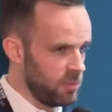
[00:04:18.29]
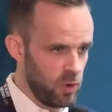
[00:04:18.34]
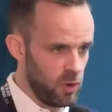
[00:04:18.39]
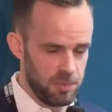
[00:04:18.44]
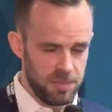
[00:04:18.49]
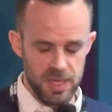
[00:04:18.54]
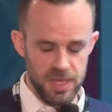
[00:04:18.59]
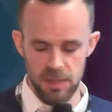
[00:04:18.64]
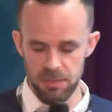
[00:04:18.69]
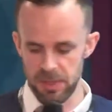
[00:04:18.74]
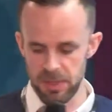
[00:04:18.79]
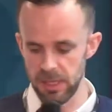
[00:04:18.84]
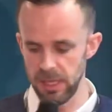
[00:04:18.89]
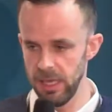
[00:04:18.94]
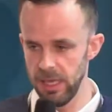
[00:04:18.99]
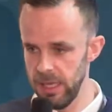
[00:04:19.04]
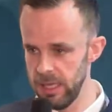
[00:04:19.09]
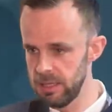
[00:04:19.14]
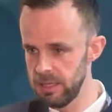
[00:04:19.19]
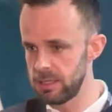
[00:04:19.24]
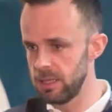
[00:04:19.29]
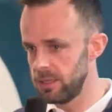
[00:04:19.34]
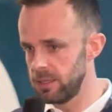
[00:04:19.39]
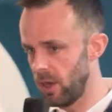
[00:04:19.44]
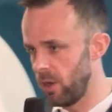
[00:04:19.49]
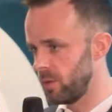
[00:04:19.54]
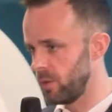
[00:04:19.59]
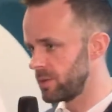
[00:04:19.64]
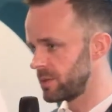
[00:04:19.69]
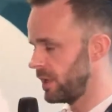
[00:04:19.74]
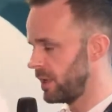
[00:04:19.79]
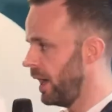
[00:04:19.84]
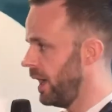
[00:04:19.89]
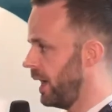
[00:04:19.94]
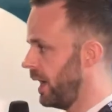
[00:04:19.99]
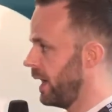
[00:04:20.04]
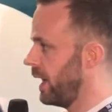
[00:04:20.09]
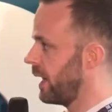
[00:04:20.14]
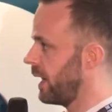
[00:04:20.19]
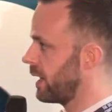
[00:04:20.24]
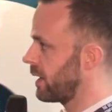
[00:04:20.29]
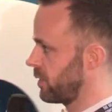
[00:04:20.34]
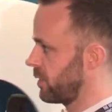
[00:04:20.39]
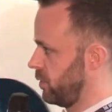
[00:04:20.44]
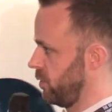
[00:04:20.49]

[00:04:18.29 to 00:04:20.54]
more people into those uh,